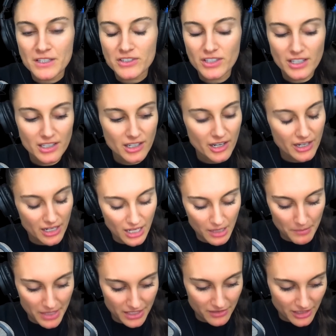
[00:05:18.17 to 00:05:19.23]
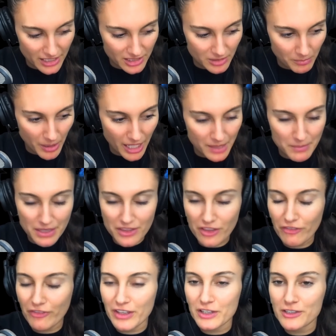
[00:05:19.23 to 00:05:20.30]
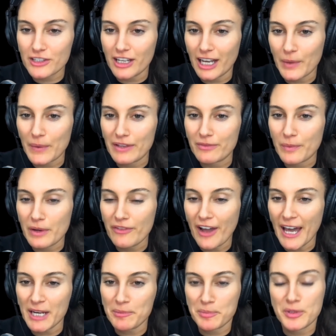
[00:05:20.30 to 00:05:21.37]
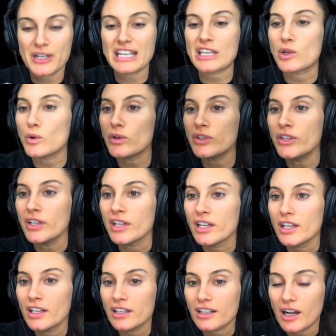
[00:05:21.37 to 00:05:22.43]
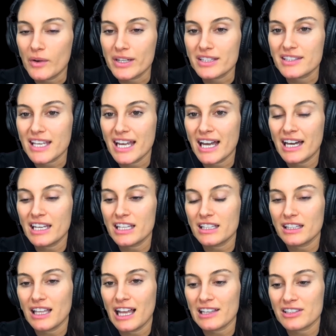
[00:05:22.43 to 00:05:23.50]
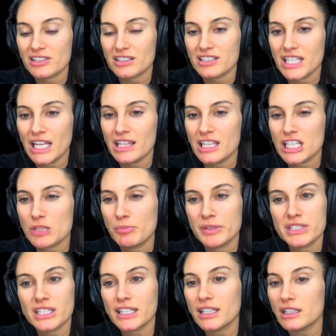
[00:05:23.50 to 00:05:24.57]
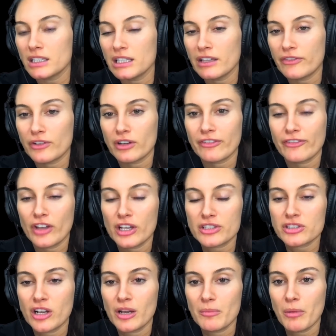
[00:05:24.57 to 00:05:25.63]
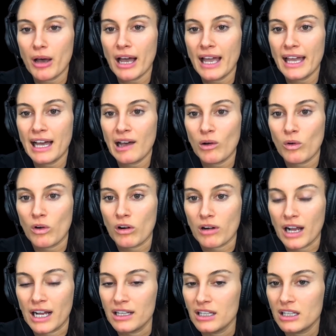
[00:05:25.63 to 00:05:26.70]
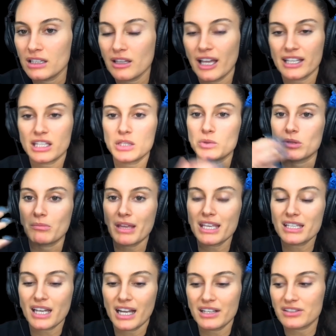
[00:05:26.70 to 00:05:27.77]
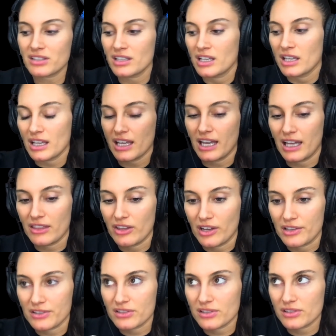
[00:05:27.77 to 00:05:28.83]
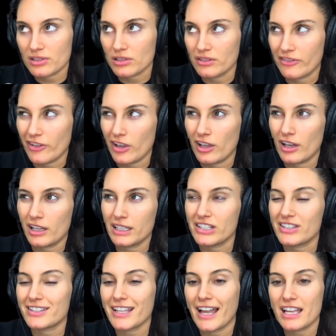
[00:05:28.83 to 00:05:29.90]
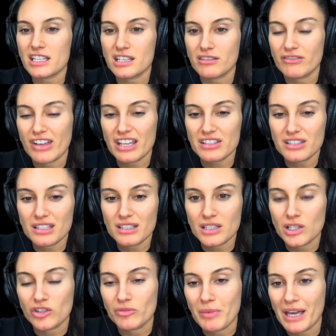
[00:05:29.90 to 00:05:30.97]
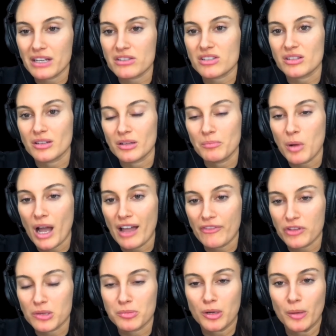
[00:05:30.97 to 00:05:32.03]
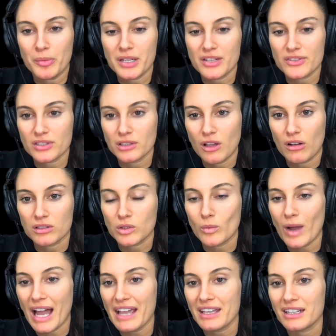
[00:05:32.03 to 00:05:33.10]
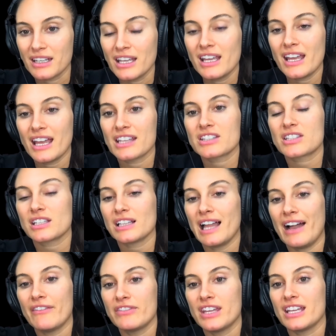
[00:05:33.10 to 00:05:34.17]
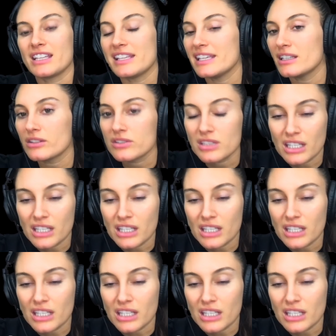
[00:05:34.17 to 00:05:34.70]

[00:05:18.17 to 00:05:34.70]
So, you know, I mean, there's a part of me that feels like we've, we've had it pretty good going down in the last sort of 10 years, particularly if you're a first home buyer or uh, like you and me, cuz uh, those sort of early stage investors who have managed to buy a few properties along the way and, and still have their yields